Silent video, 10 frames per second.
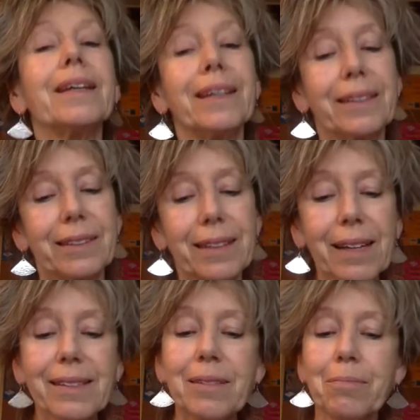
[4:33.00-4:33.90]
It
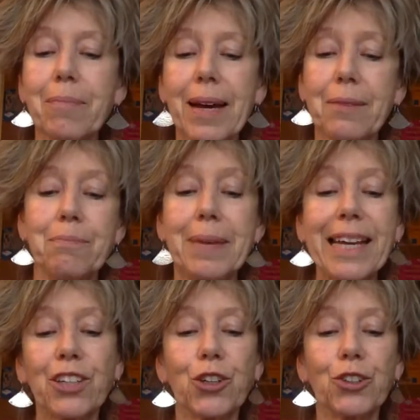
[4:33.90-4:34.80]
doesn't
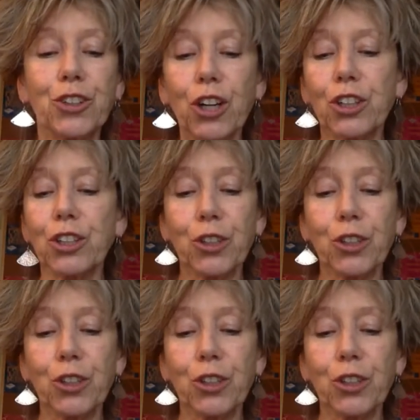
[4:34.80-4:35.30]
mean you're not